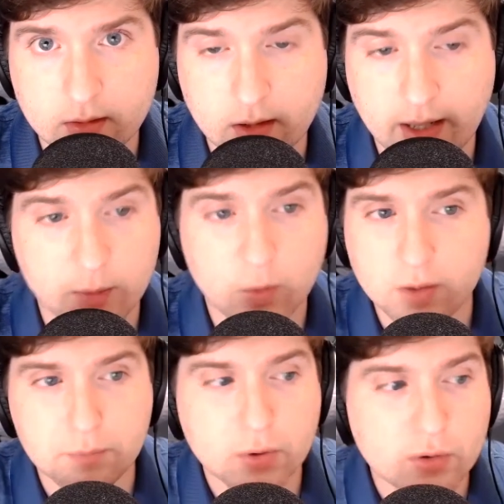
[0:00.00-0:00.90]
And what
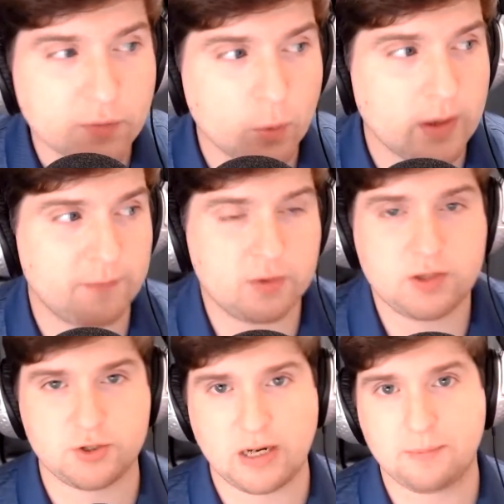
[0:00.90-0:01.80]
a beautiful way for
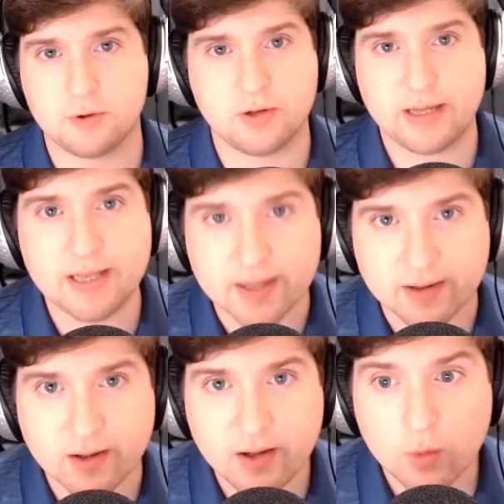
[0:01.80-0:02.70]
this chapter to
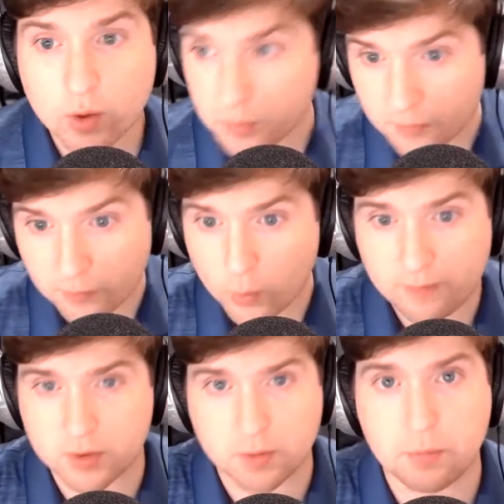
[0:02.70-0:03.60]
end. What a beautiful
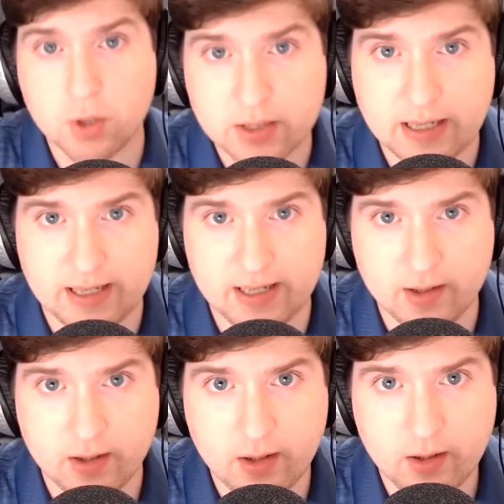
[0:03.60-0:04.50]
way for the book to end.